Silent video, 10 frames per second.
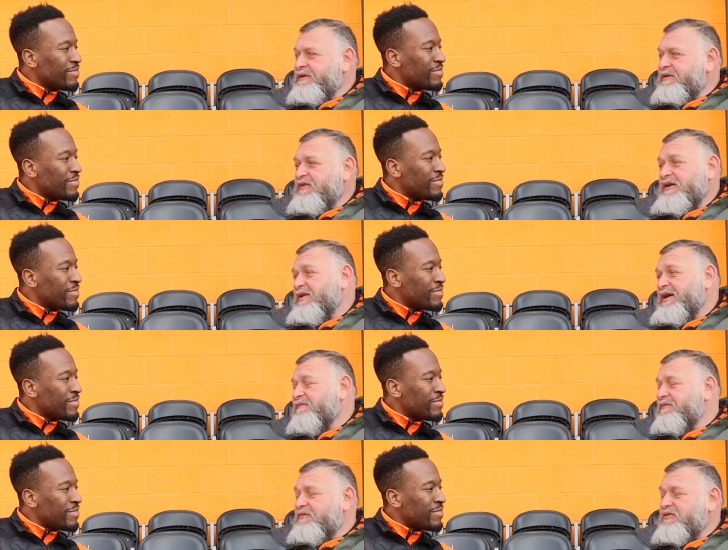Speaker 1: So yeah,
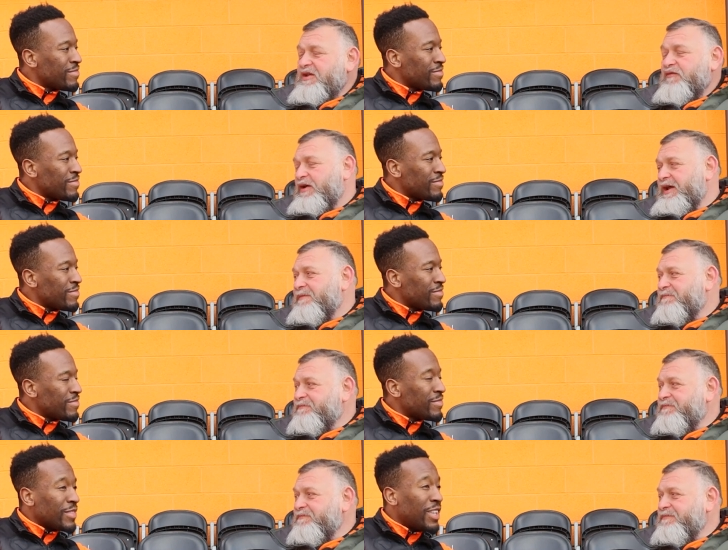stuff like that.
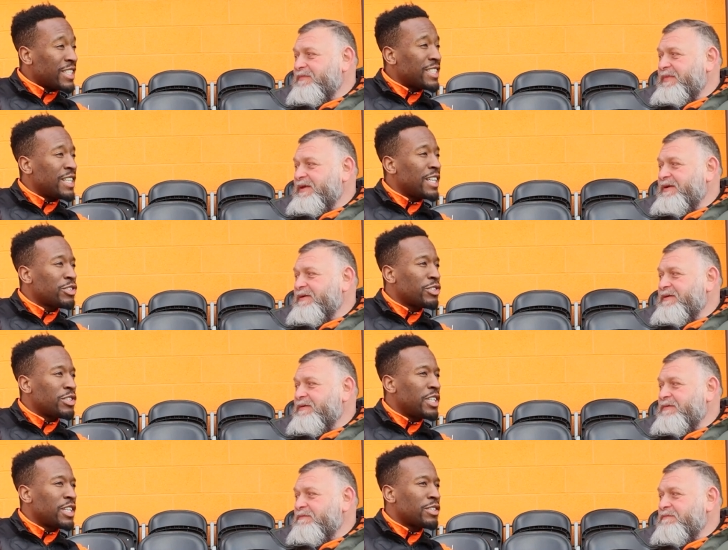
Speaker 2: Nice. That's
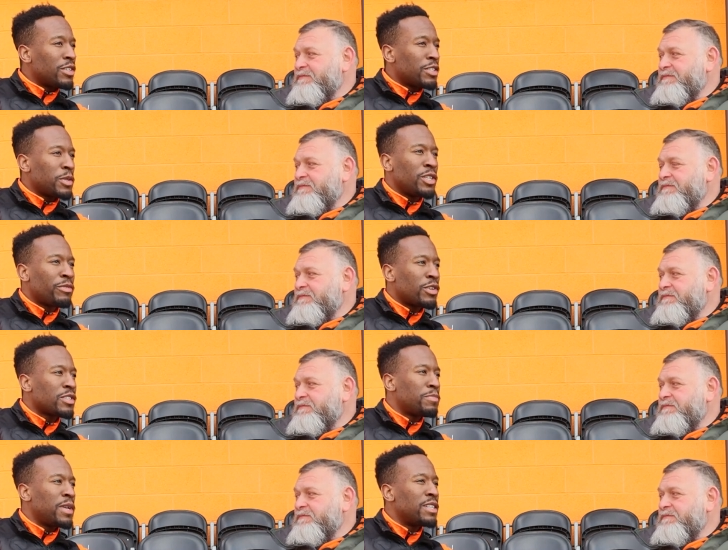good to hear, especially for
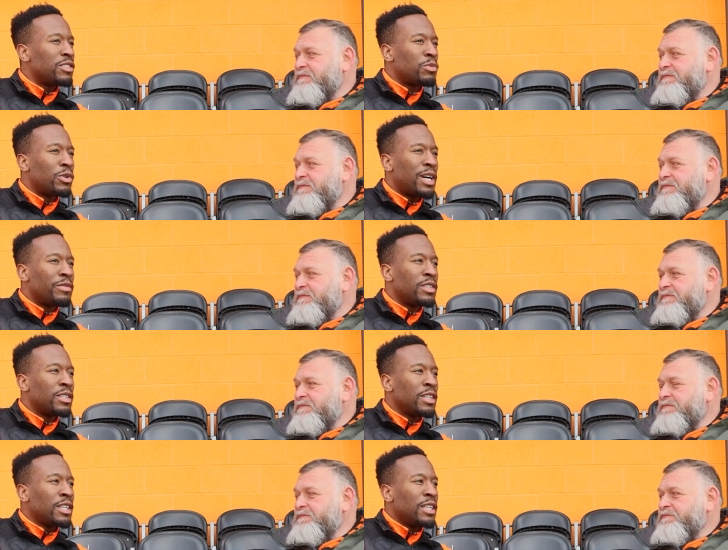us as players as well. Having
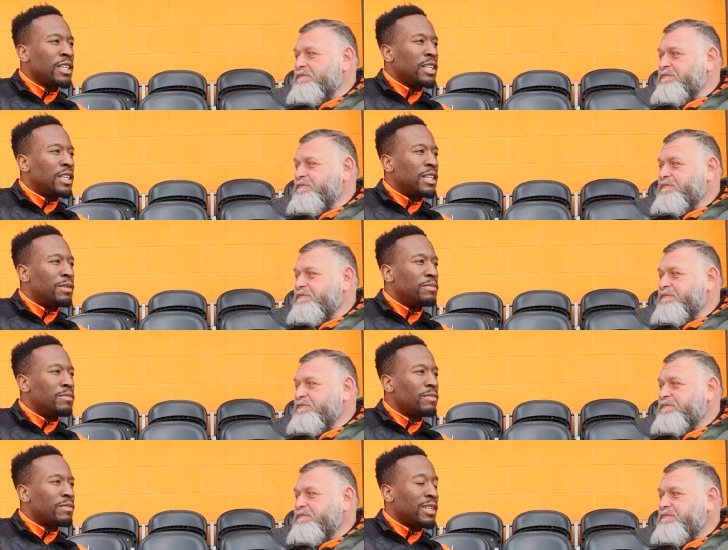
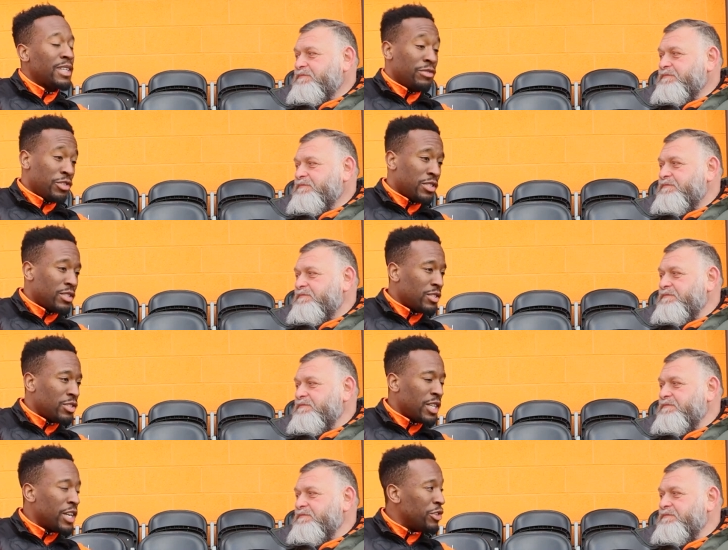even
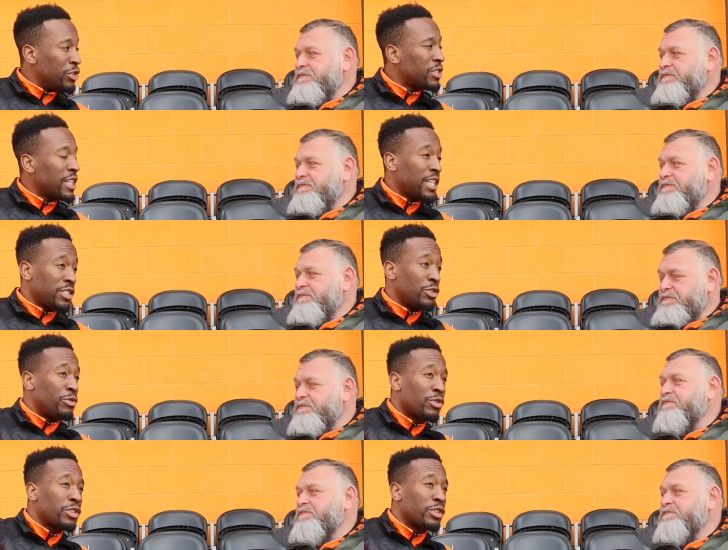just hearing you say that, it's good for